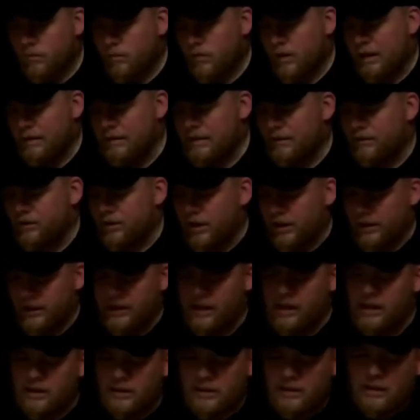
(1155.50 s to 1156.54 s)
I'll check
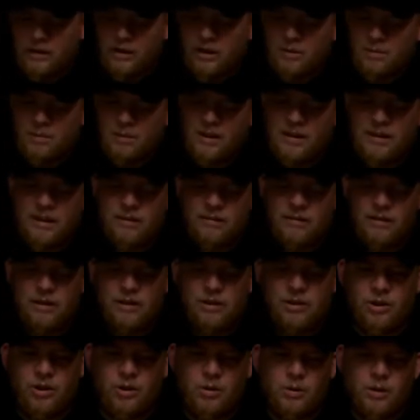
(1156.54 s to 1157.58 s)
it out because I always played the
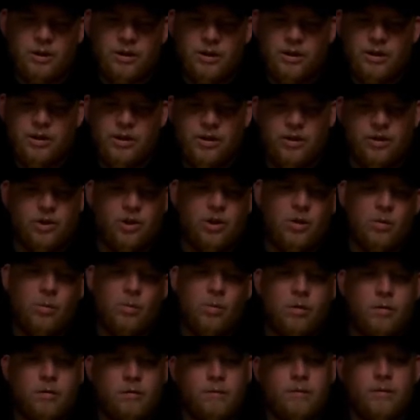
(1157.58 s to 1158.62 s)
original where you could turn into the
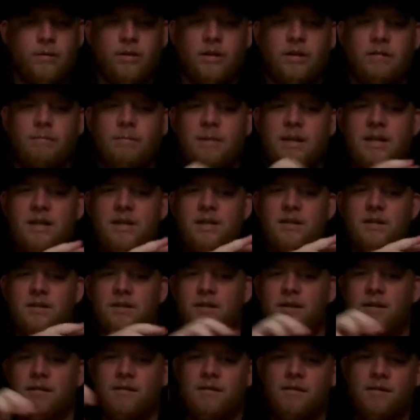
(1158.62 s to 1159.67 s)
wolf or the mist or
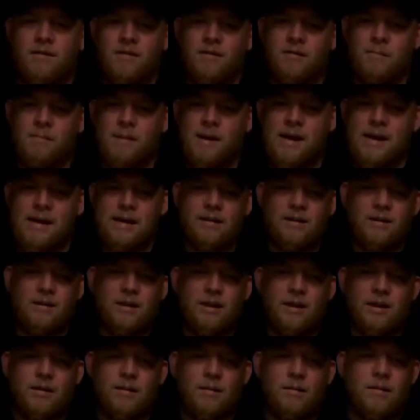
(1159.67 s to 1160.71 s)
the bat, you
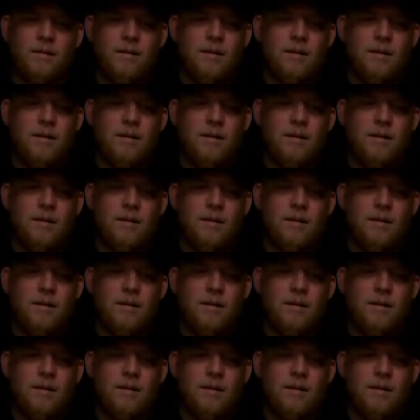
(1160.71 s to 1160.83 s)
know.